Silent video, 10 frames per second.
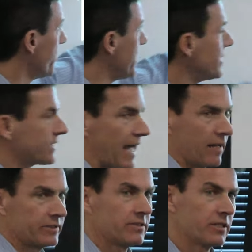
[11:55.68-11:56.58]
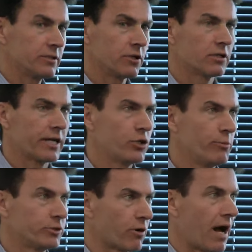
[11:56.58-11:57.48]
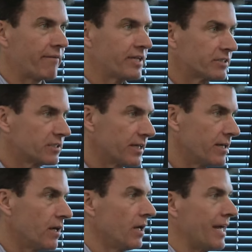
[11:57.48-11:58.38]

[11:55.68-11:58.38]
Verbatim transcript: on these counts, it doesn't look like humans are obviously